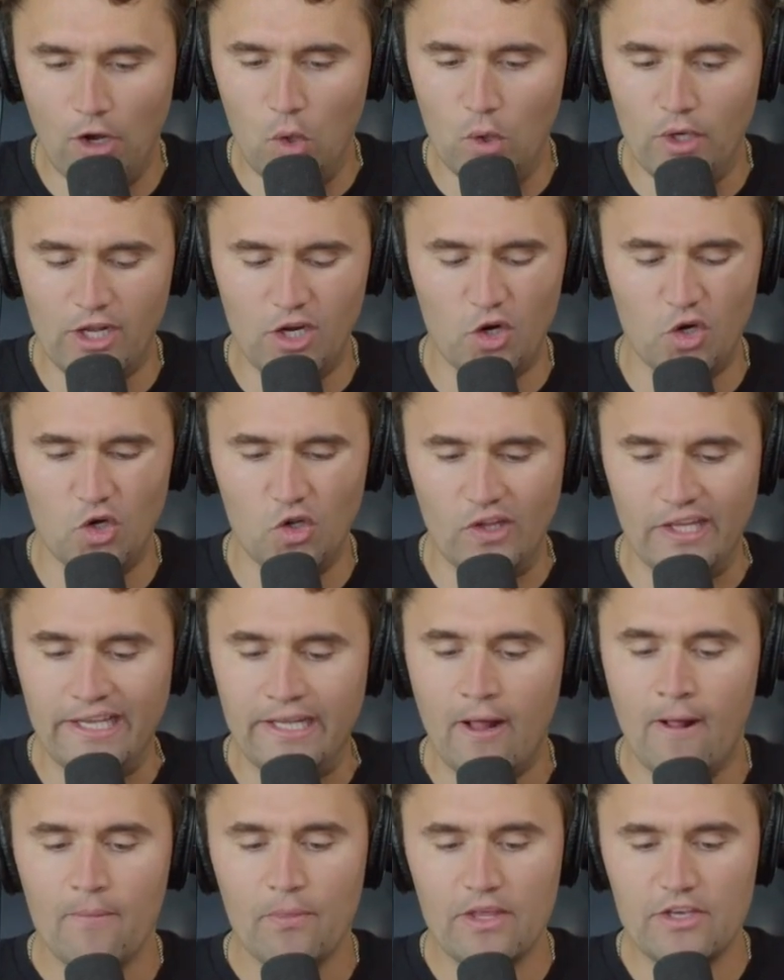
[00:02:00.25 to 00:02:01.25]
voting
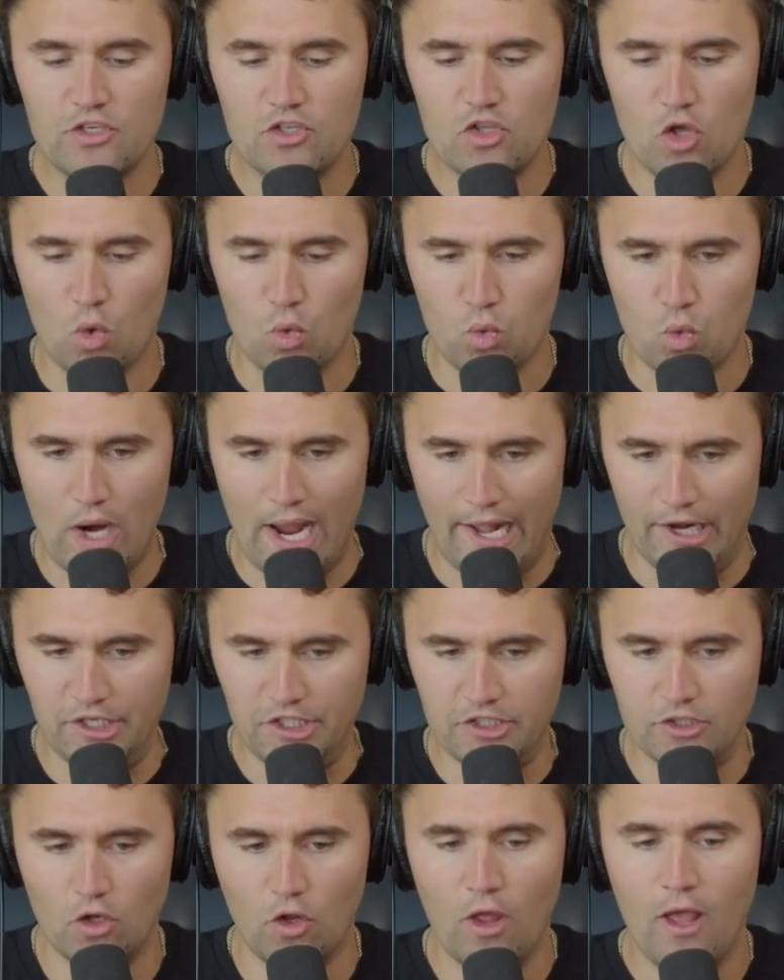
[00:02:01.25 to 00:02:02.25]
early is the
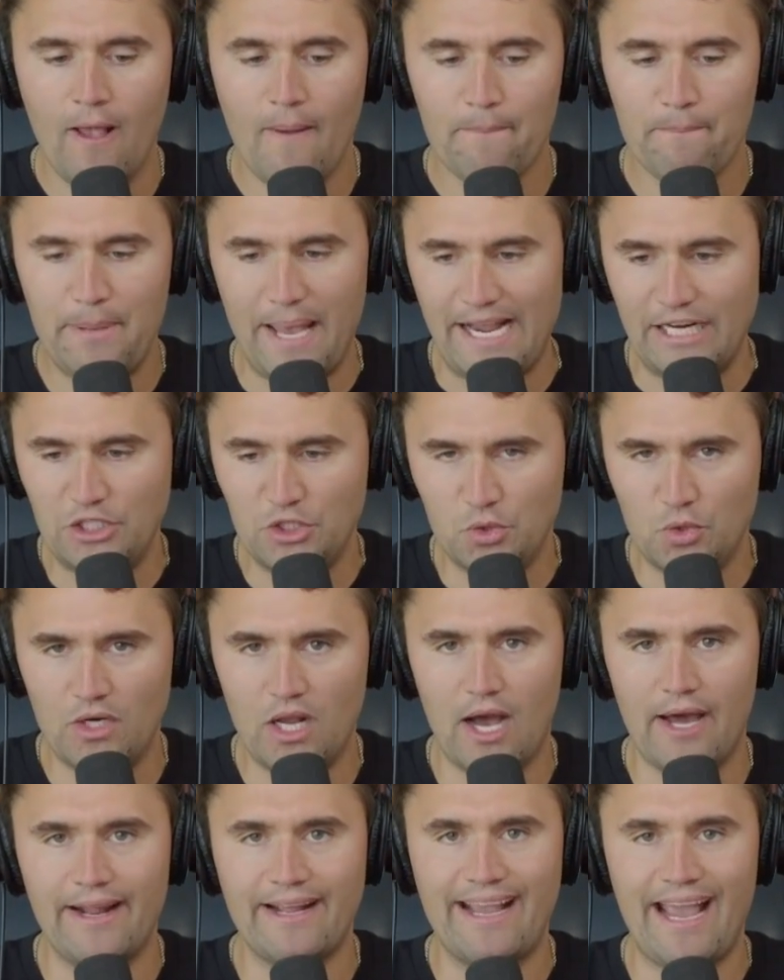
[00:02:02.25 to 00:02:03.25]
rational,
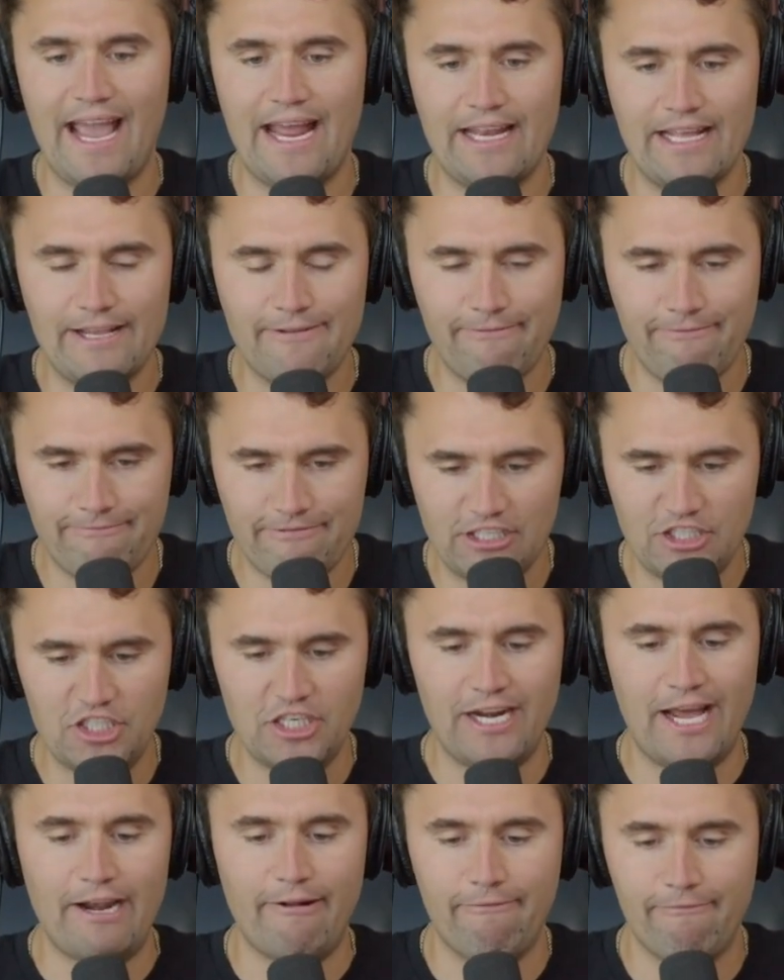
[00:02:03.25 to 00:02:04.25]
patriotic, and
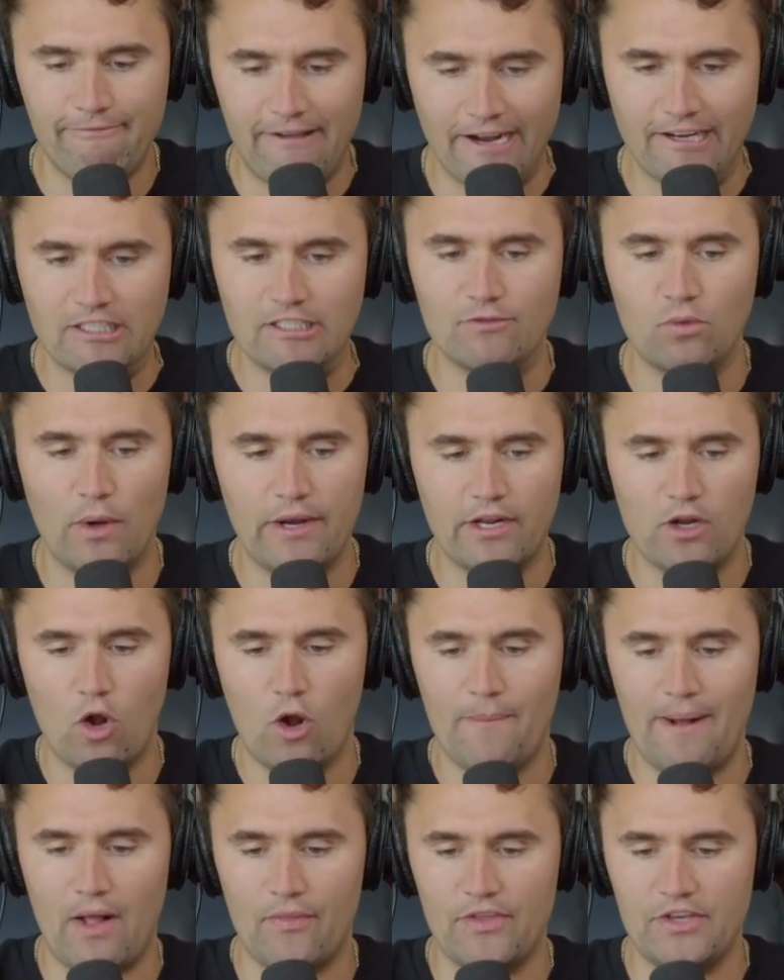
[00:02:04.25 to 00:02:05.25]
efficient and effective way
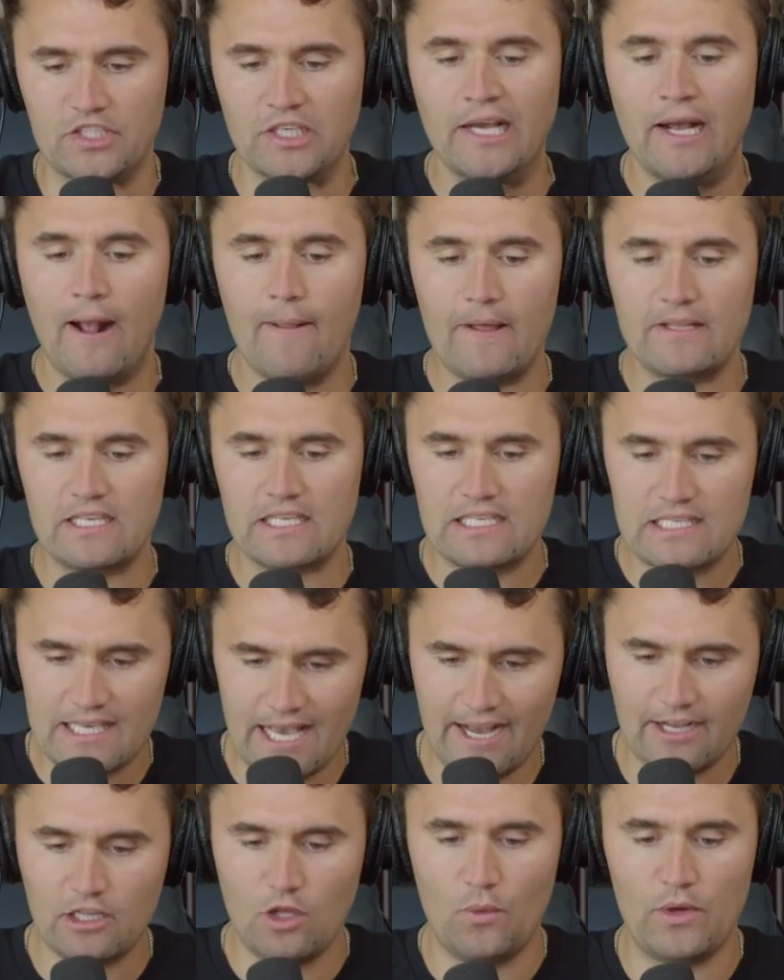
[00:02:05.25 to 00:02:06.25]
to go about this. And that's
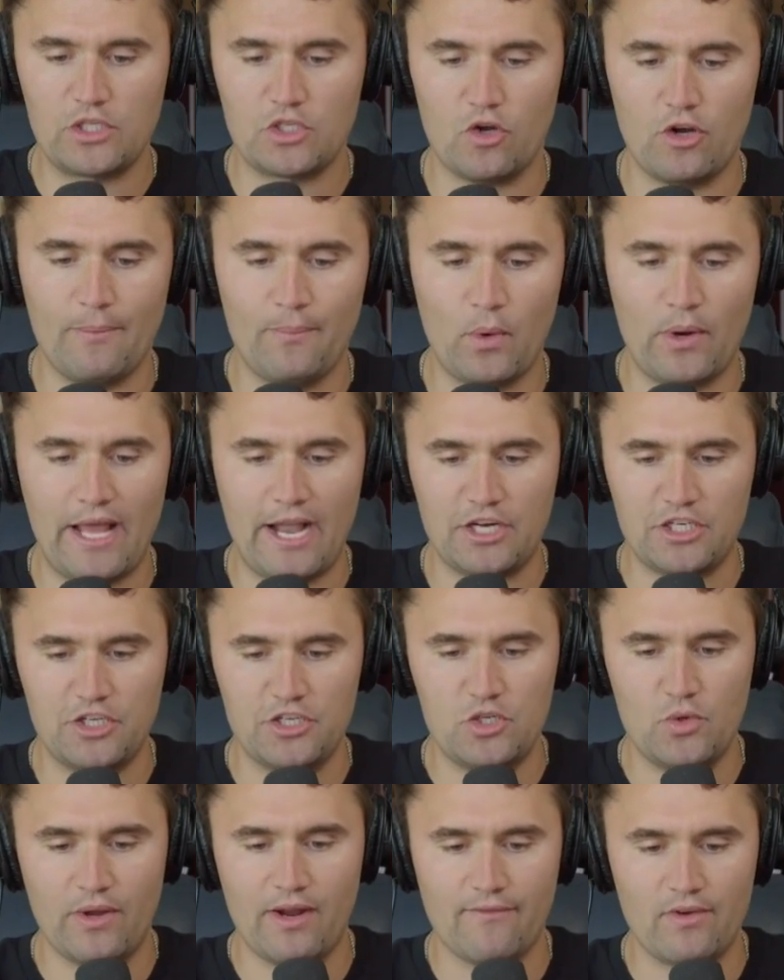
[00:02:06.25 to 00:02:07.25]
exactly what Turning Point
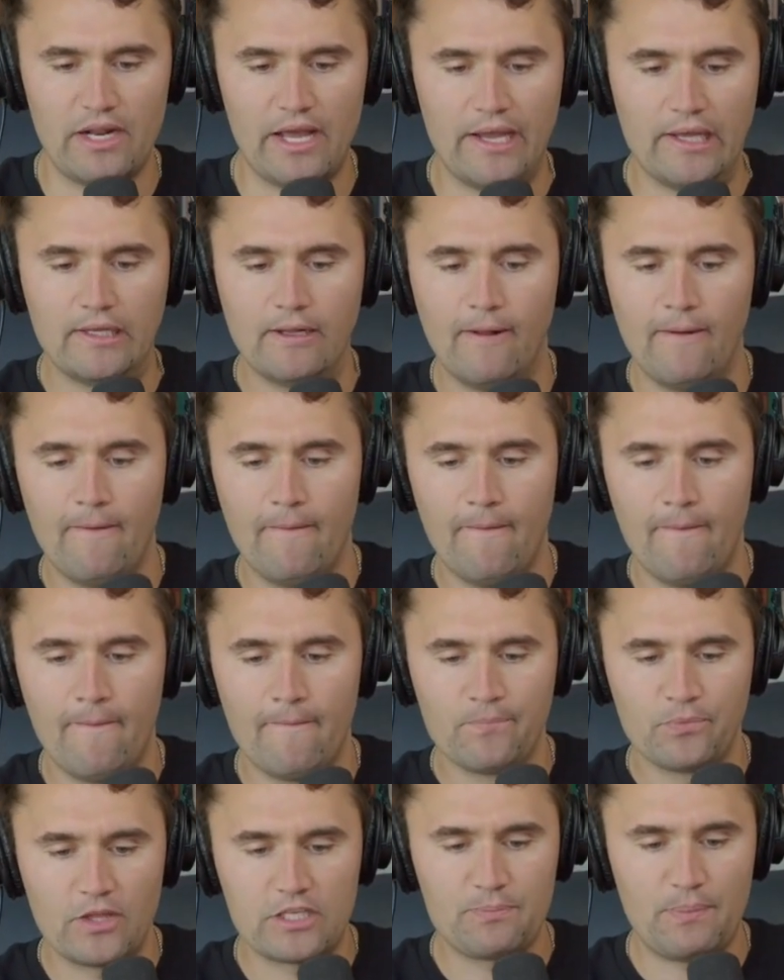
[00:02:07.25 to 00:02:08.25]
Action is doing every day.
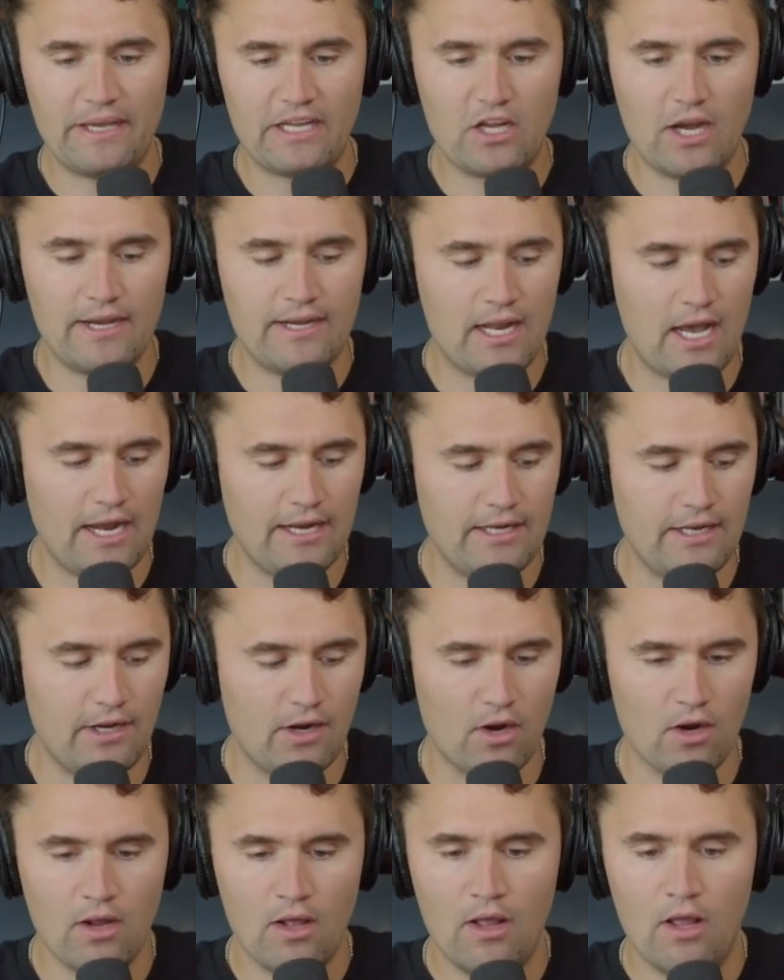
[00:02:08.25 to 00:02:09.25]
Let's play cut 9
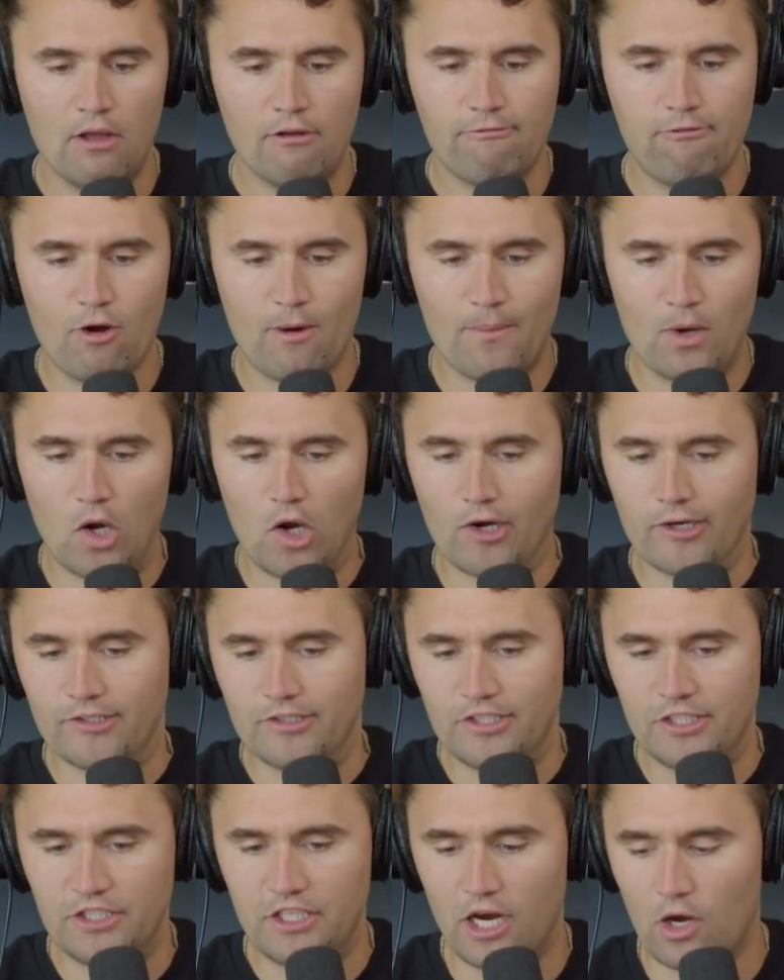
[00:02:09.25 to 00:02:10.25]
here. Former
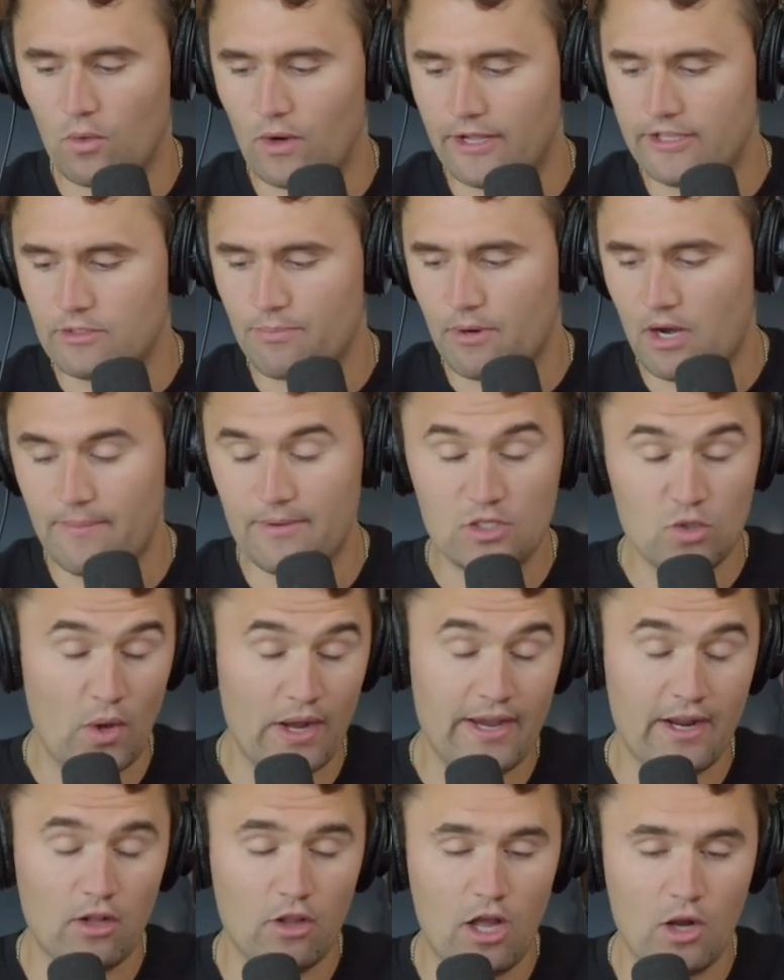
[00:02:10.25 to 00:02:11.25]
RNC Chair Ryan
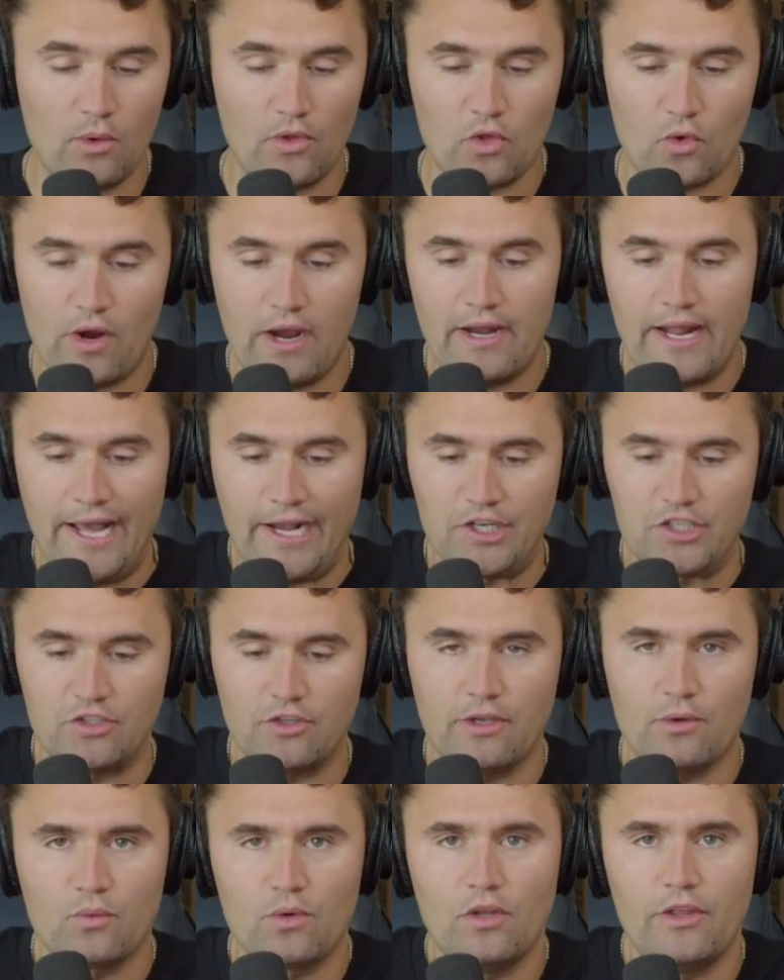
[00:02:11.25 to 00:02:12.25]
Priebus, who I get along with great,
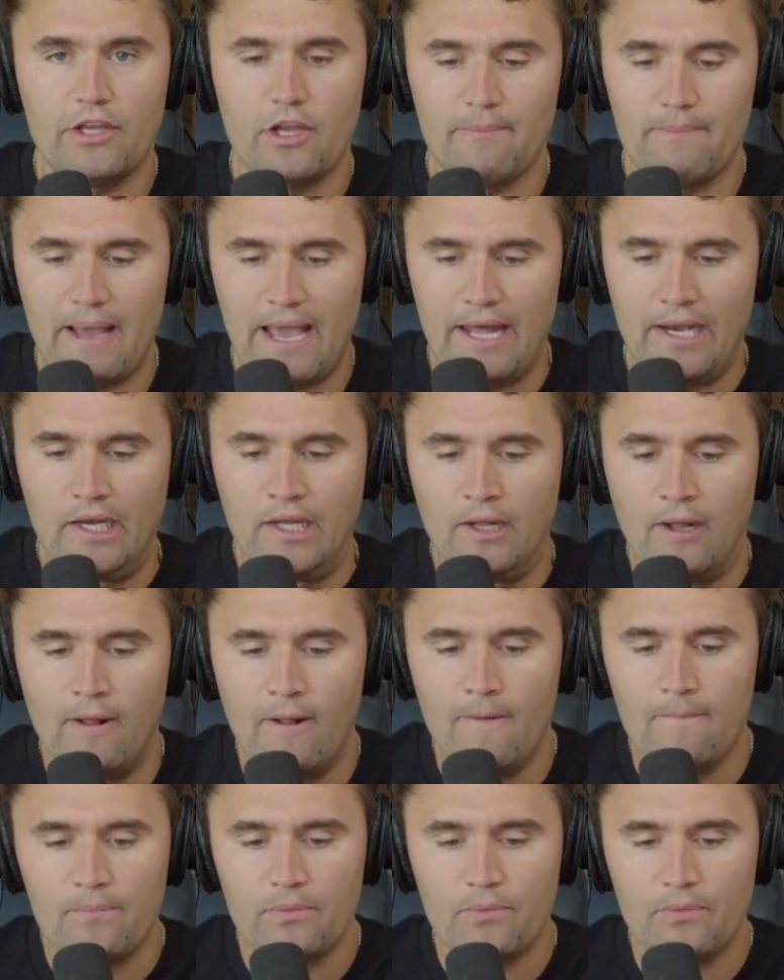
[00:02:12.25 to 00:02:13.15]
actually, really good man.